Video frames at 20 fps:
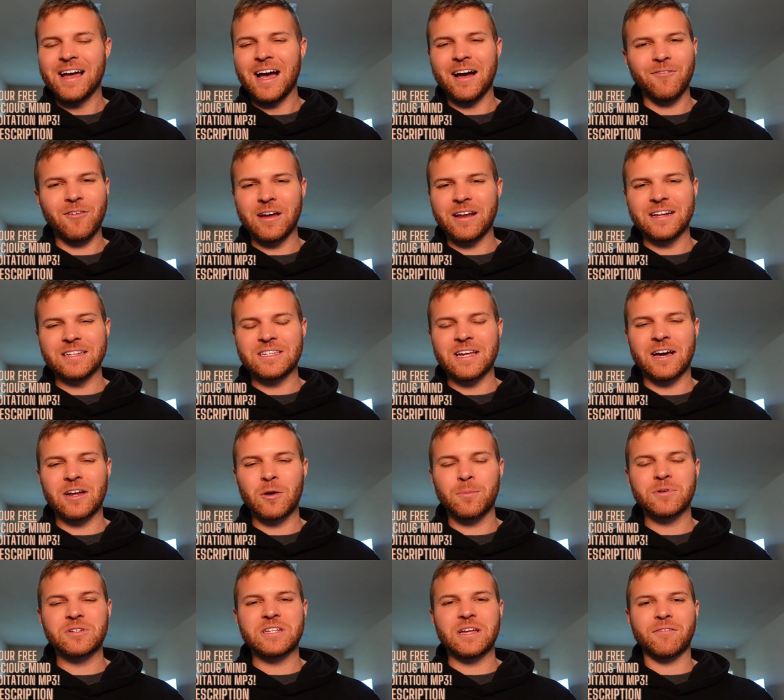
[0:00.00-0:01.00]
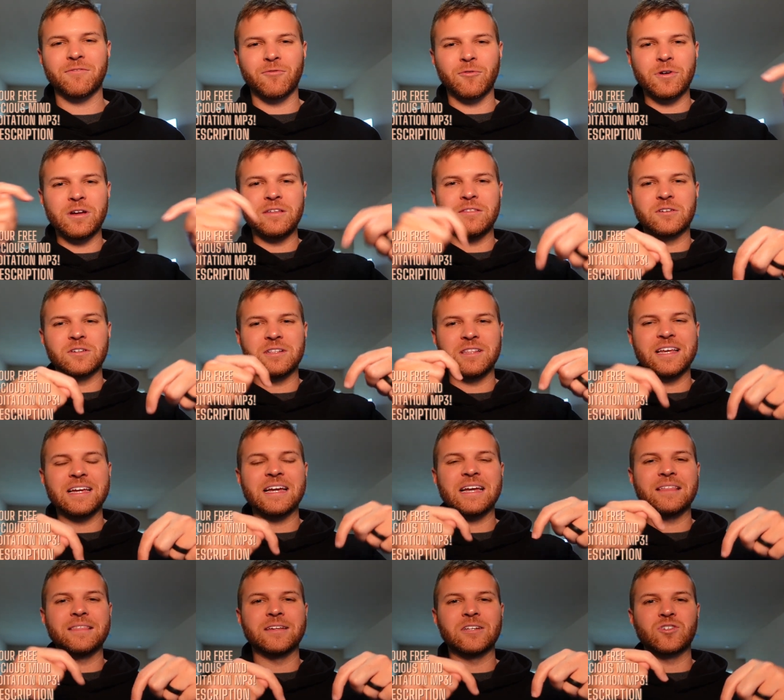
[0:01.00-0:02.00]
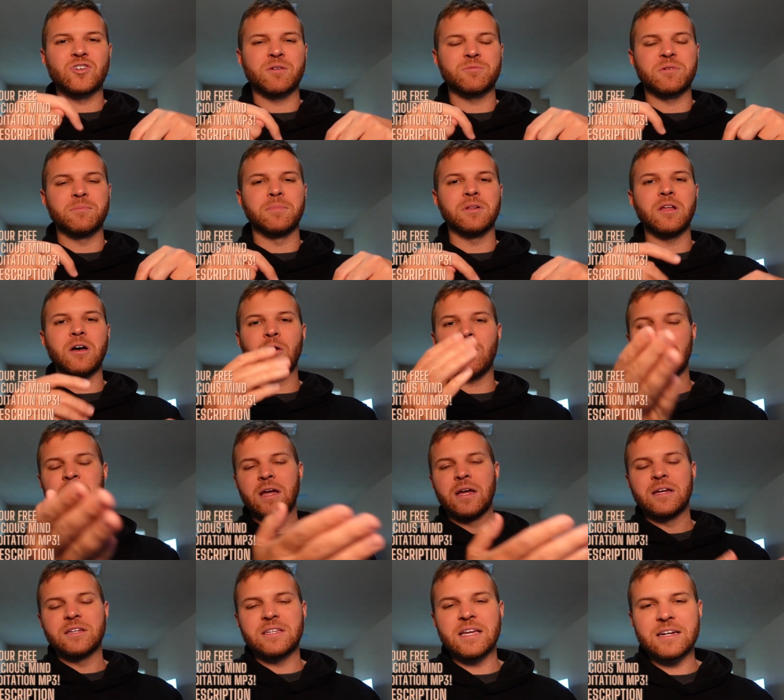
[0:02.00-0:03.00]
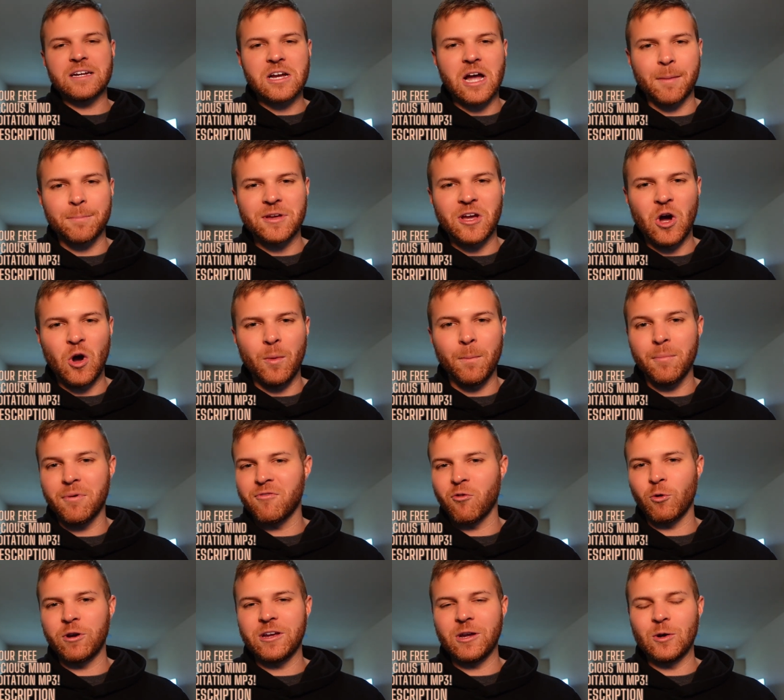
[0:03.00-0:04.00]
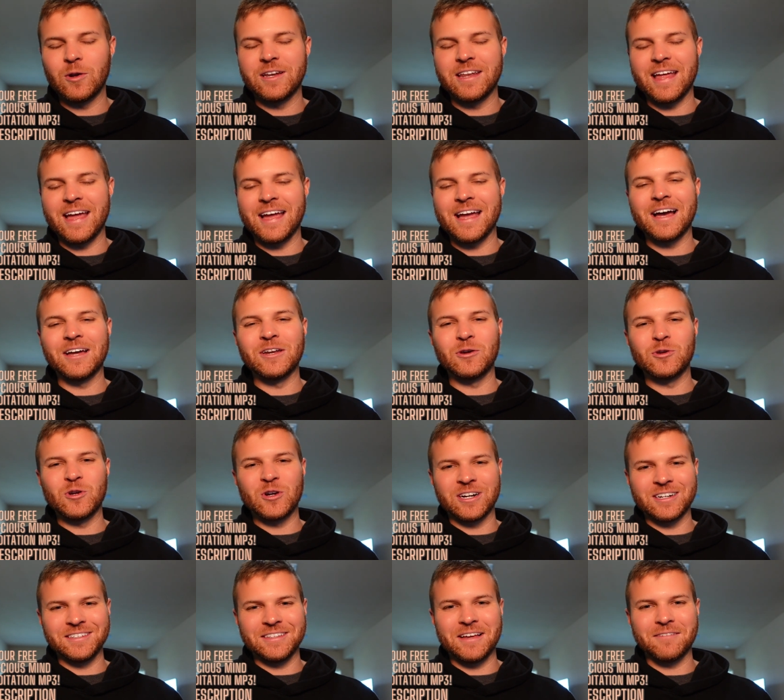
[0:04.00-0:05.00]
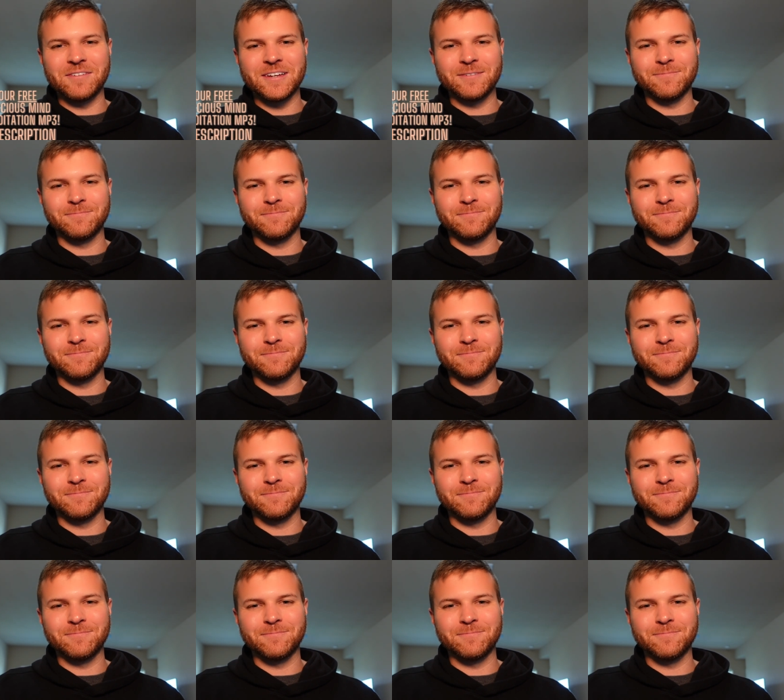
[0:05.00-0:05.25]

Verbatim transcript: Again, it's 100% free. There's a link in the description below. Take a copy home home before you go today. I know you're gonna love it.